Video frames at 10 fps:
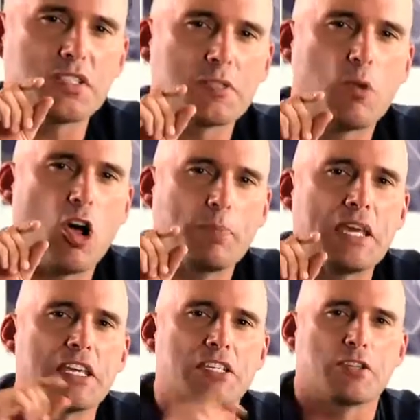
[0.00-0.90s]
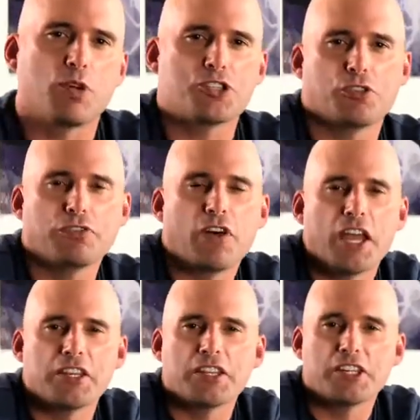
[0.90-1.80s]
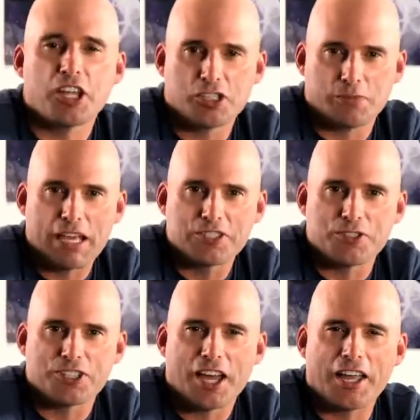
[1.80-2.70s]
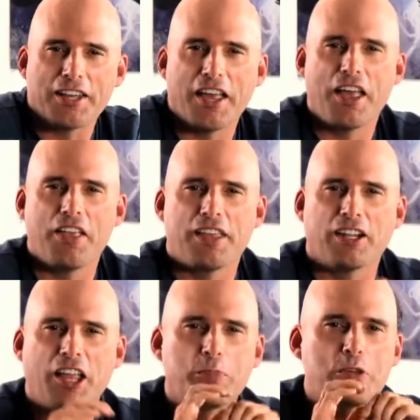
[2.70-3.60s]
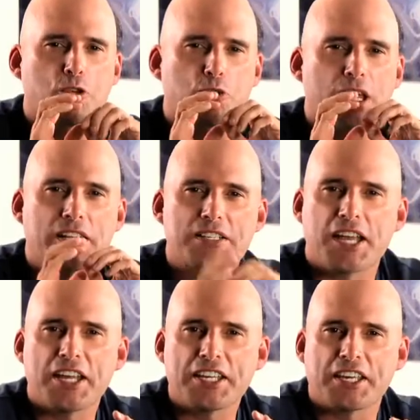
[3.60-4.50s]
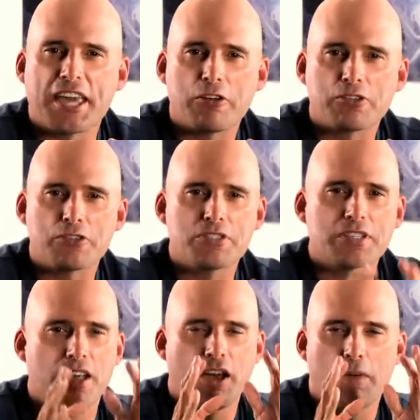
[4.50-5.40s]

small piece of what you'll find in the Dungeon Master's Guide that'll help you create exciting encounters,